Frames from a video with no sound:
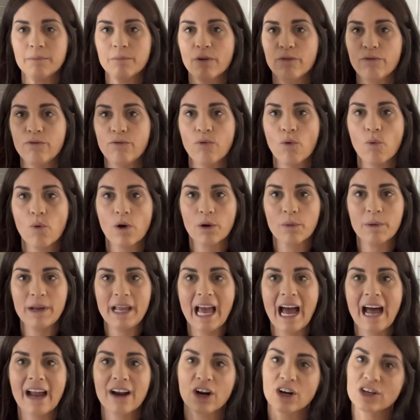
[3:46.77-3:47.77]
before we
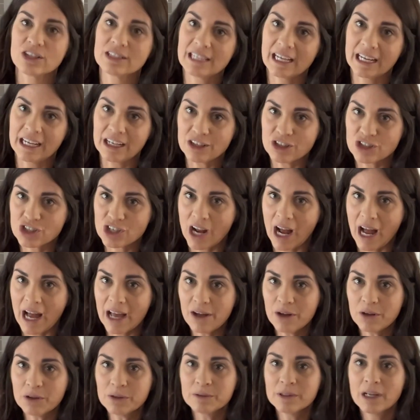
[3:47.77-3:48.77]
had our second
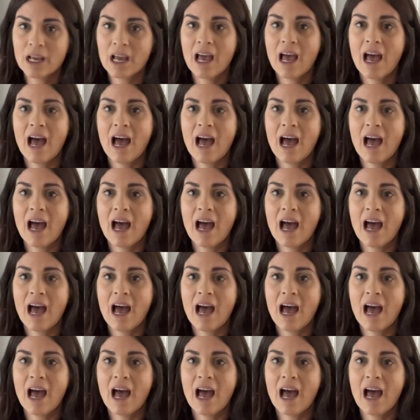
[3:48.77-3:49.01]
child,